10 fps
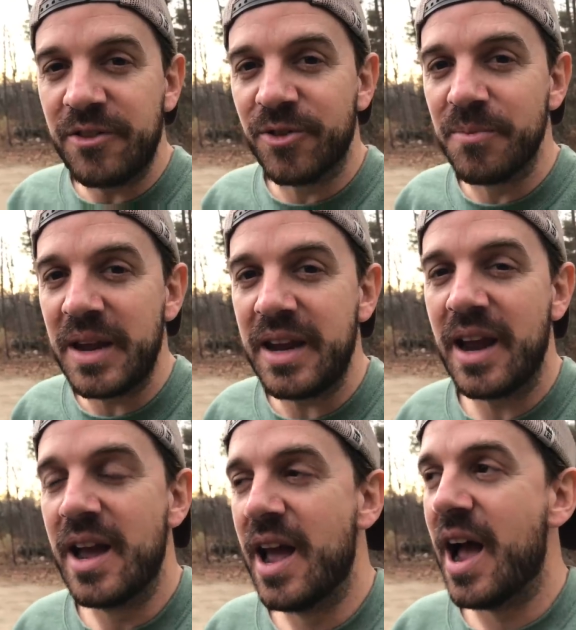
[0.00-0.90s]
for me
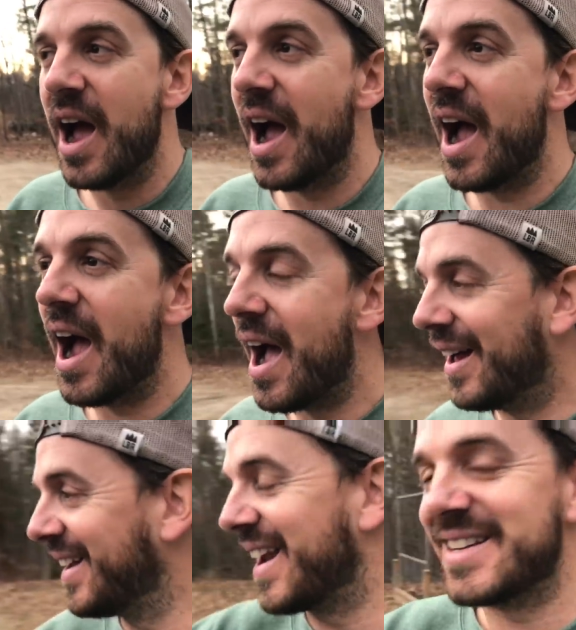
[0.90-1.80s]

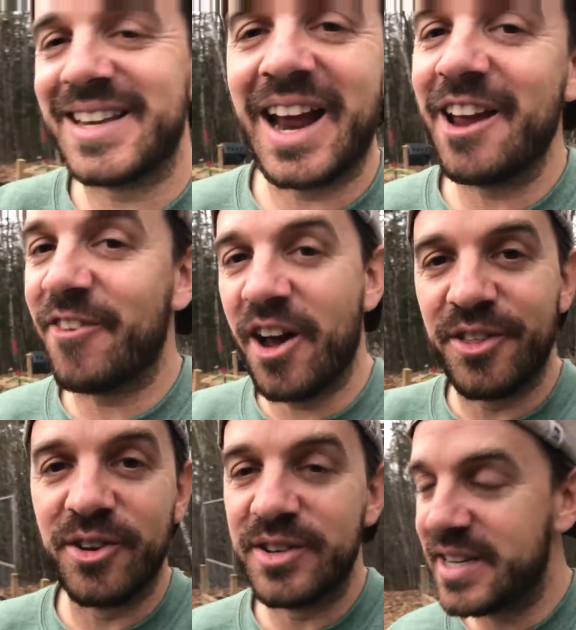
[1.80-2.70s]
like I said, I have
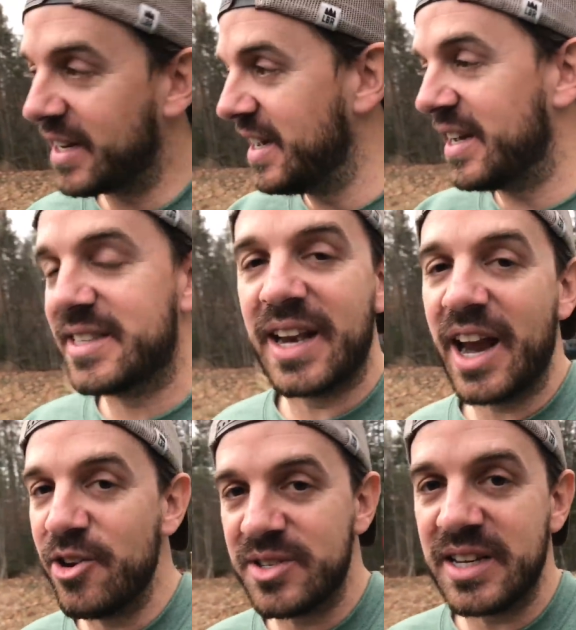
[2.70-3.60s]
other techniques that I
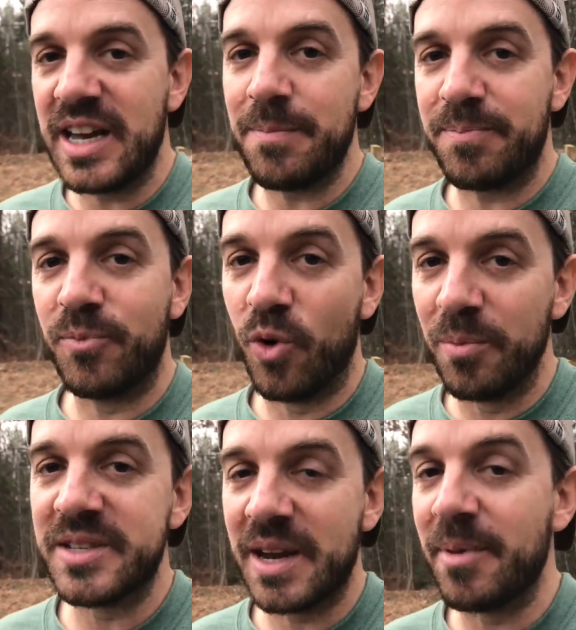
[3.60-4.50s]
use to keep warm
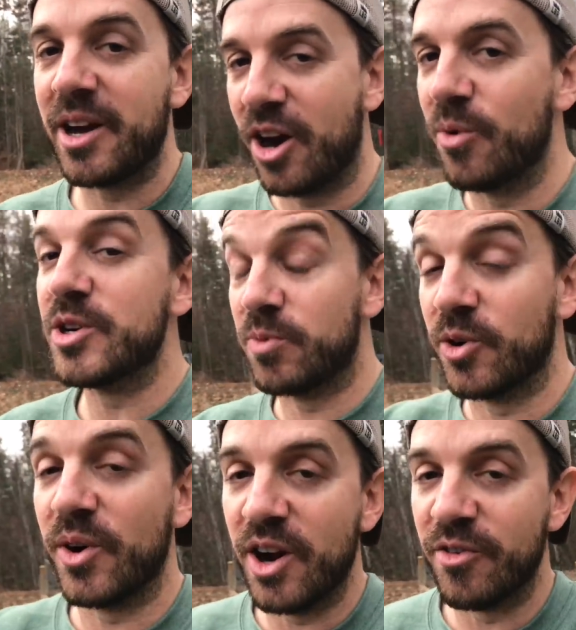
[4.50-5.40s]
inside my car, which we're
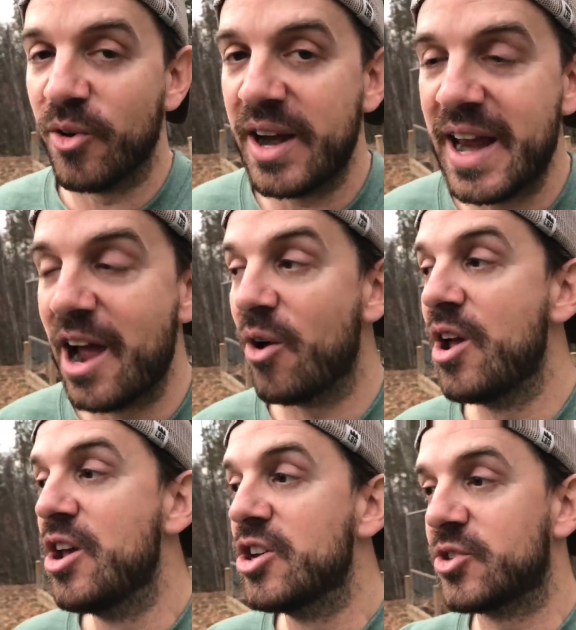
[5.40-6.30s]
going over right now.
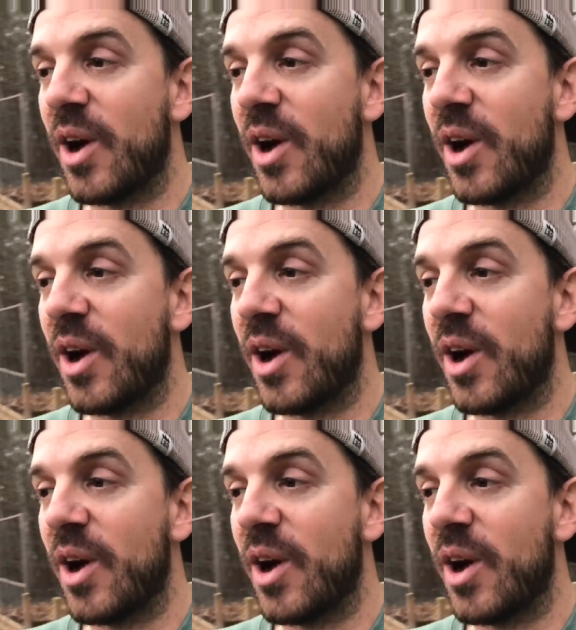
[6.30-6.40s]
So